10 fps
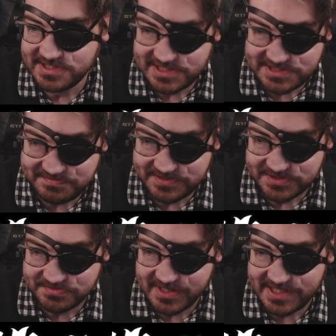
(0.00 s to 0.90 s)
this field
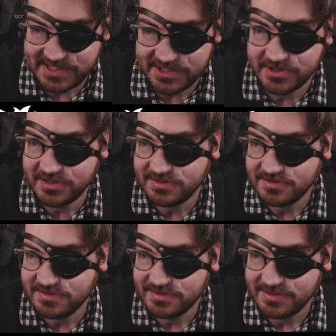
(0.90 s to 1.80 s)
right here.
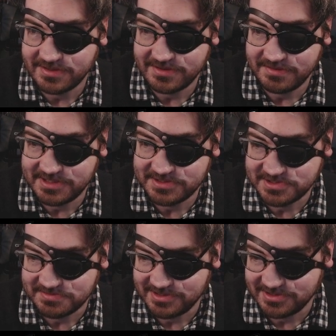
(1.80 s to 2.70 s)
Here, let me
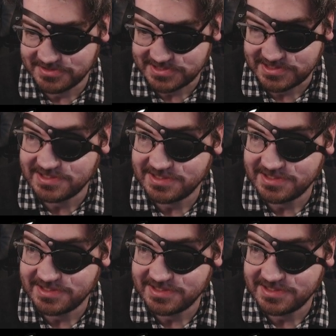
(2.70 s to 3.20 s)
zoom in closer.